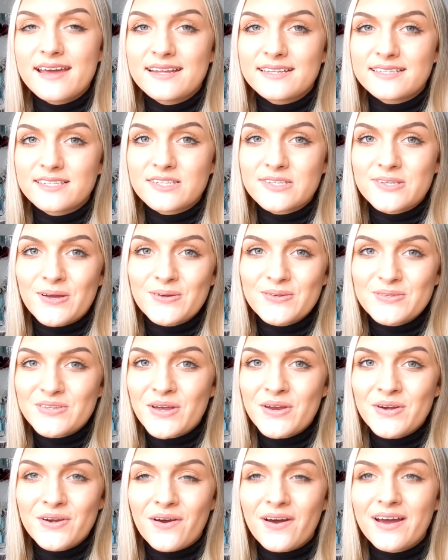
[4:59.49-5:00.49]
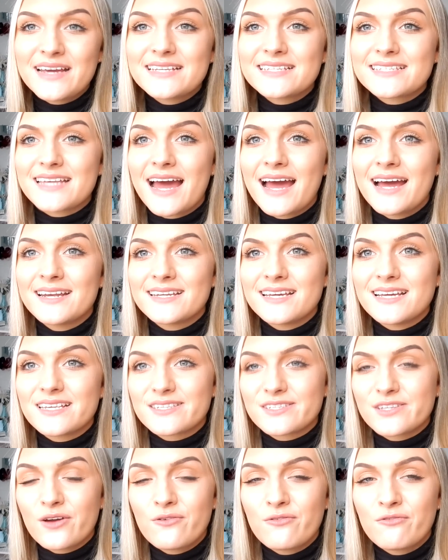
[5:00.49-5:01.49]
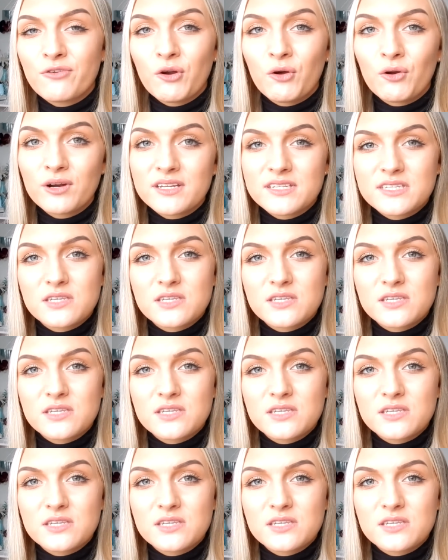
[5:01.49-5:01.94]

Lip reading: it's so nice, and it is so flawless